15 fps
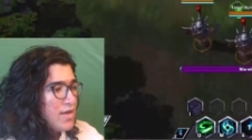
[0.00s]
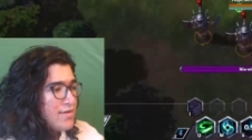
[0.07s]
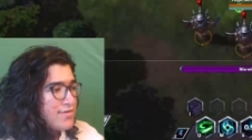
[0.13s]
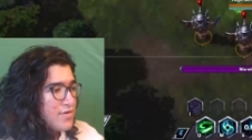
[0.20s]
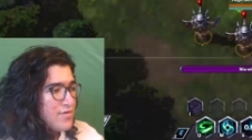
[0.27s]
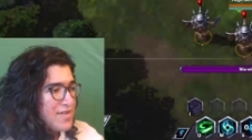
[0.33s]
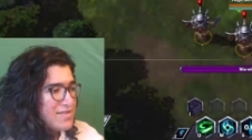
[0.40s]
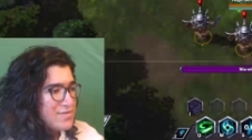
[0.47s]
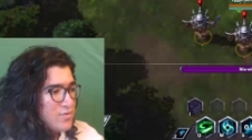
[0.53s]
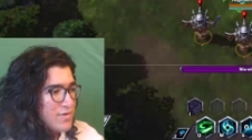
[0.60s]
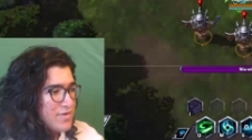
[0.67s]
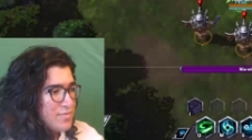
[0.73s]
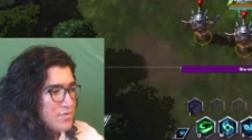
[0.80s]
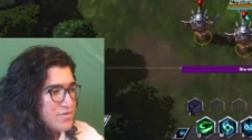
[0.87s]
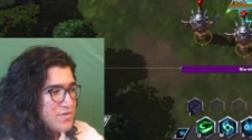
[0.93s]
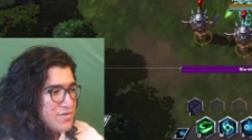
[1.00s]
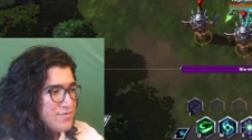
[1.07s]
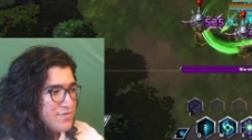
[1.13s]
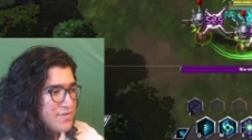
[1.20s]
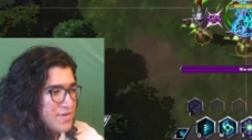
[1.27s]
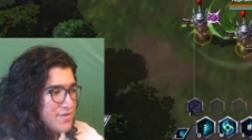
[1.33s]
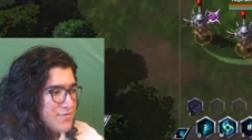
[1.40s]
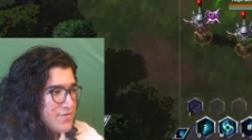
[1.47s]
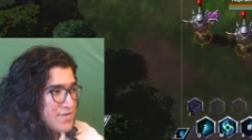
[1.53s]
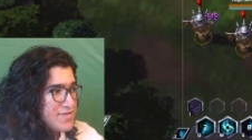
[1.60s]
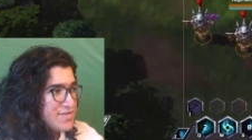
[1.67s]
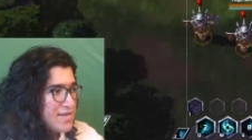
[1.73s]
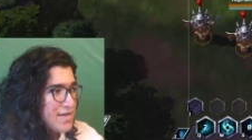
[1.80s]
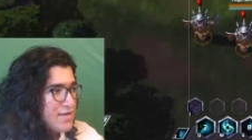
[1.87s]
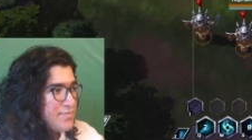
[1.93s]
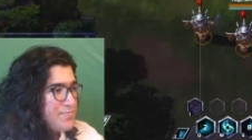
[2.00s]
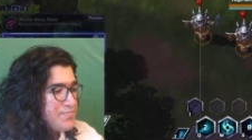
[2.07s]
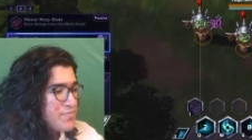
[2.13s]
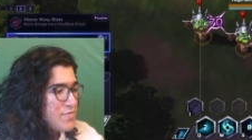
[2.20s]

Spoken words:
So that's one of the most useful things for this style.